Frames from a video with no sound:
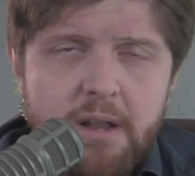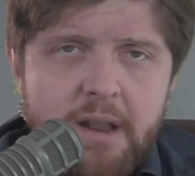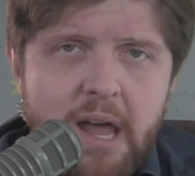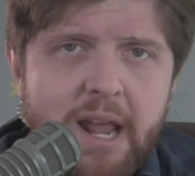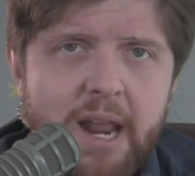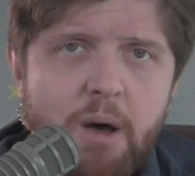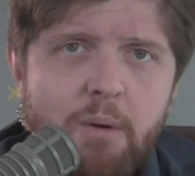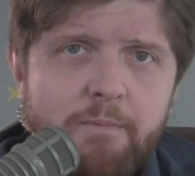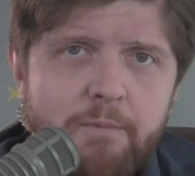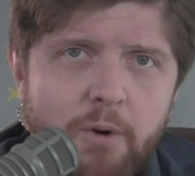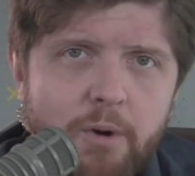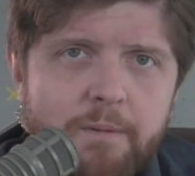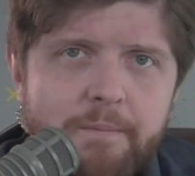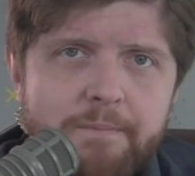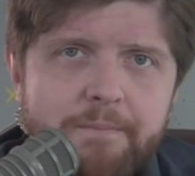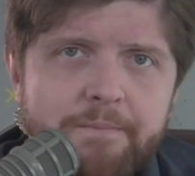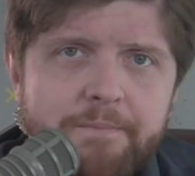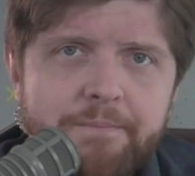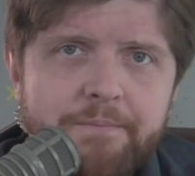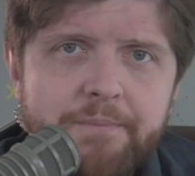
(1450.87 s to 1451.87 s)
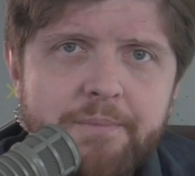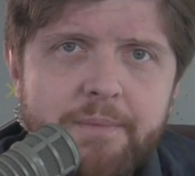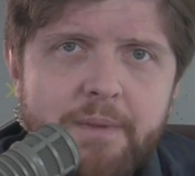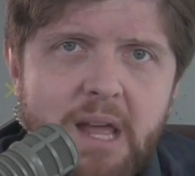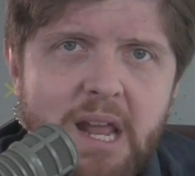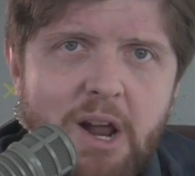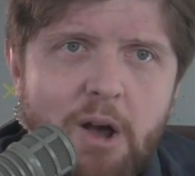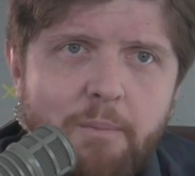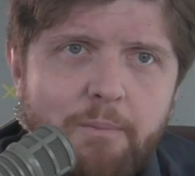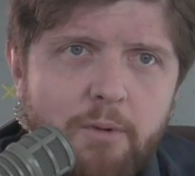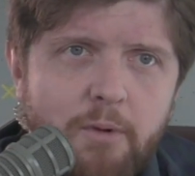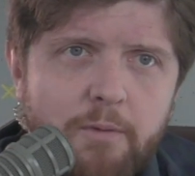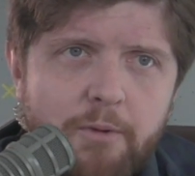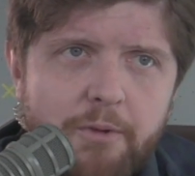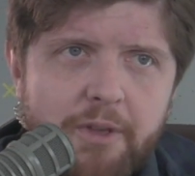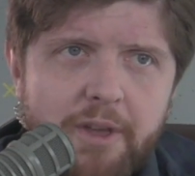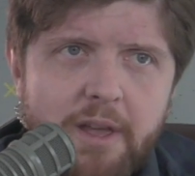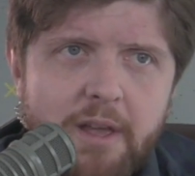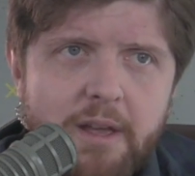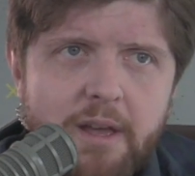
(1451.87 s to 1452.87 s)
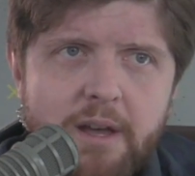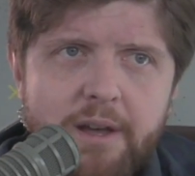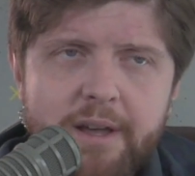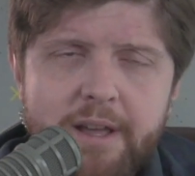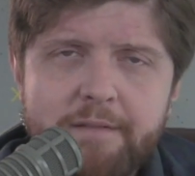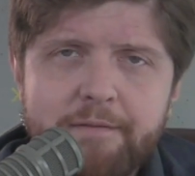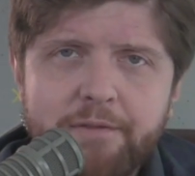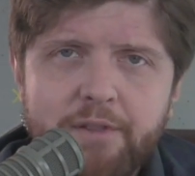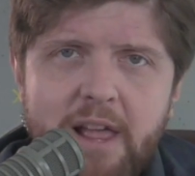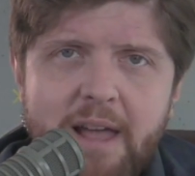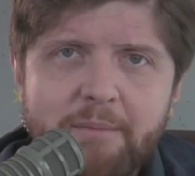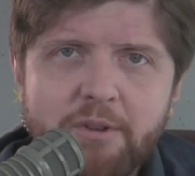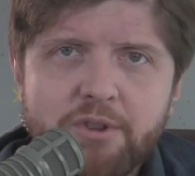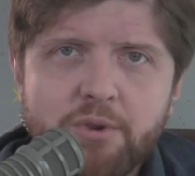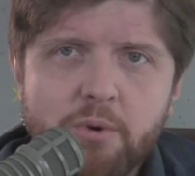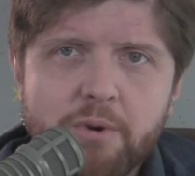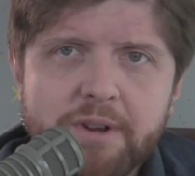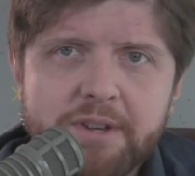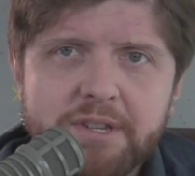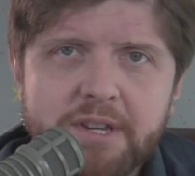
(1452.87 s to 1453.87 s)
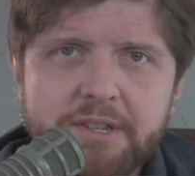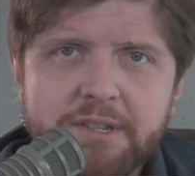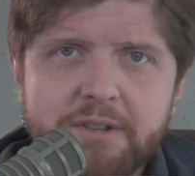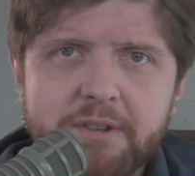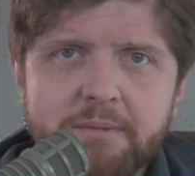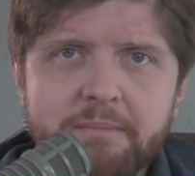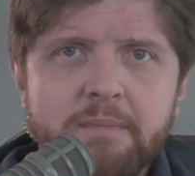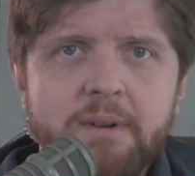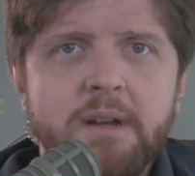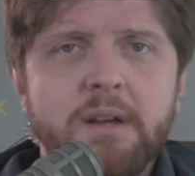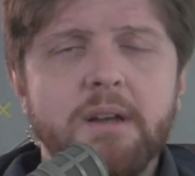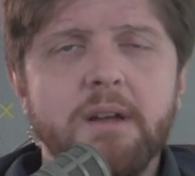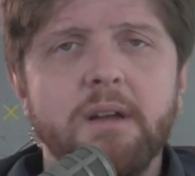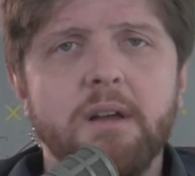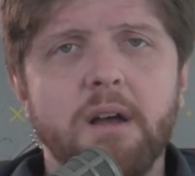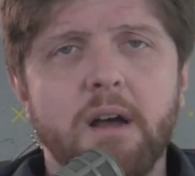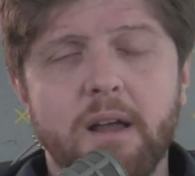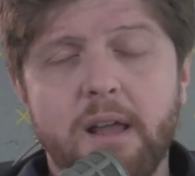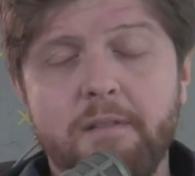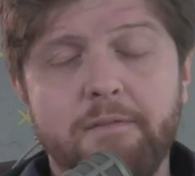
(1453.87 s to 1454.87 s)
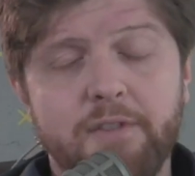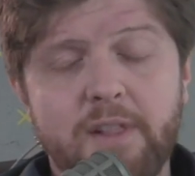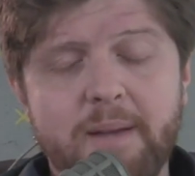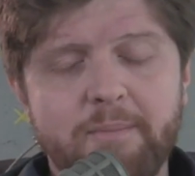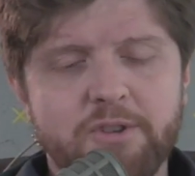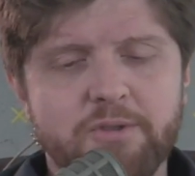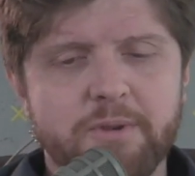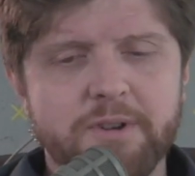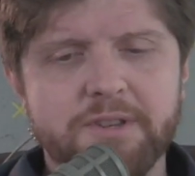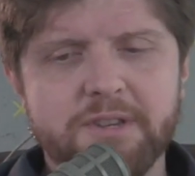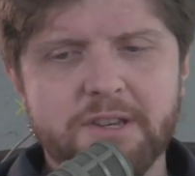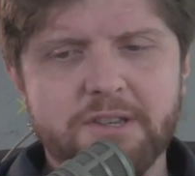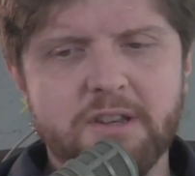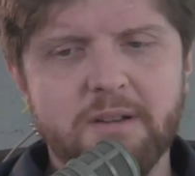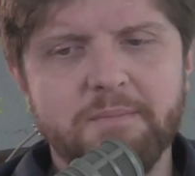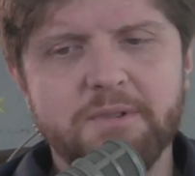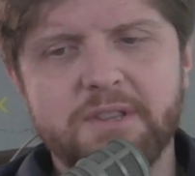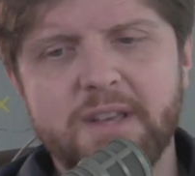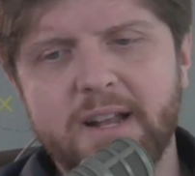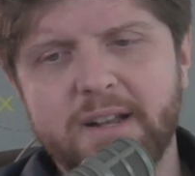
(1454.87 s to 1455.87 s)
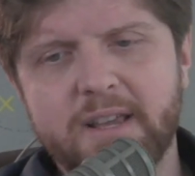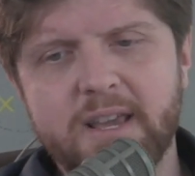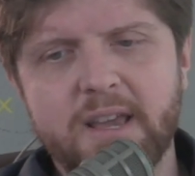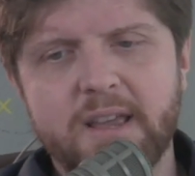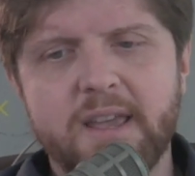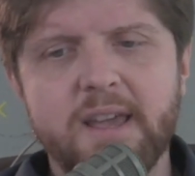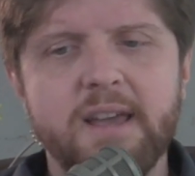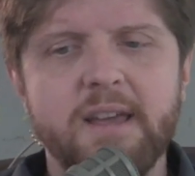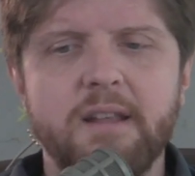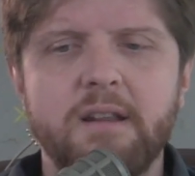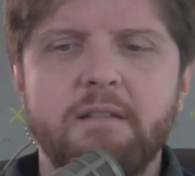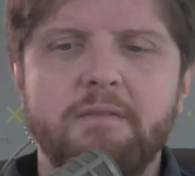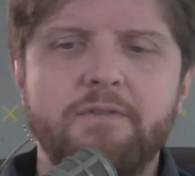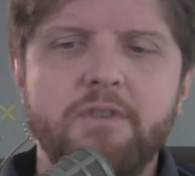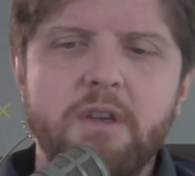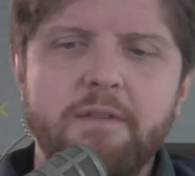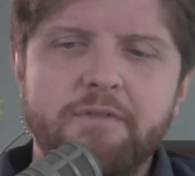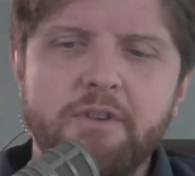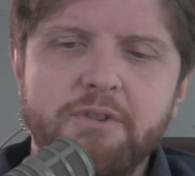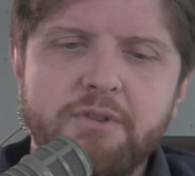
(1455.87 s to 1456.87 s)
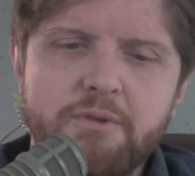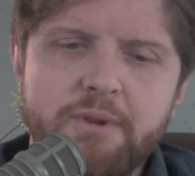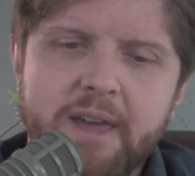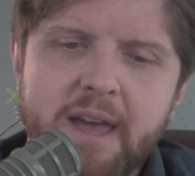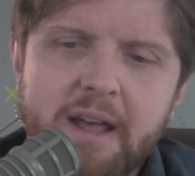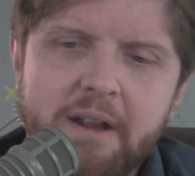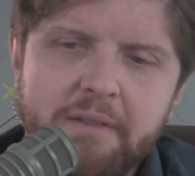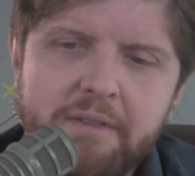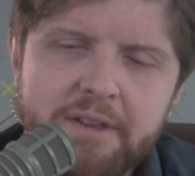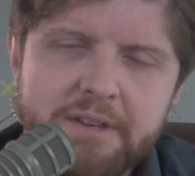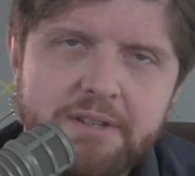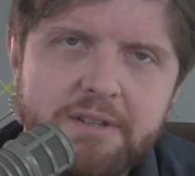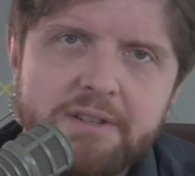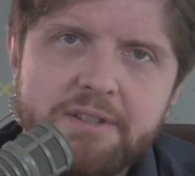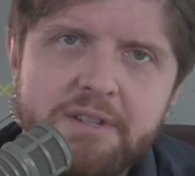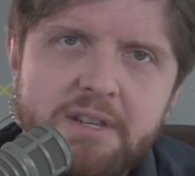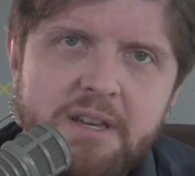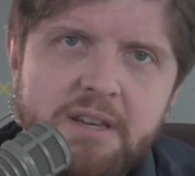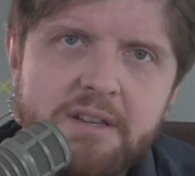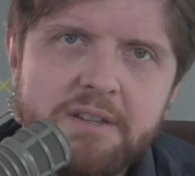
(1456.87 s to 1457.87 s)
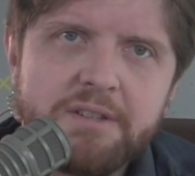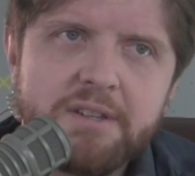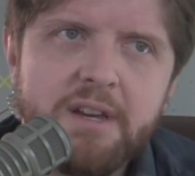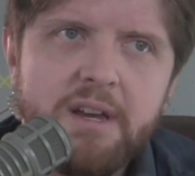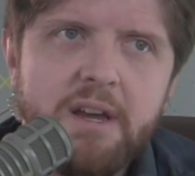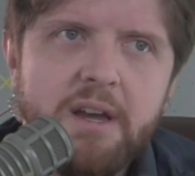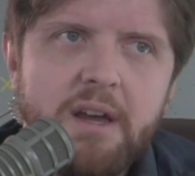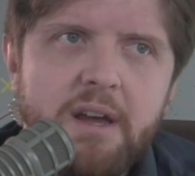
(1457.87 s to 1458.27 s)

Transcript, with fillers: Not helpful not helpful for the uh, inflammatory system, uh, inflammatory systems that kick in if you, if you do get this disease.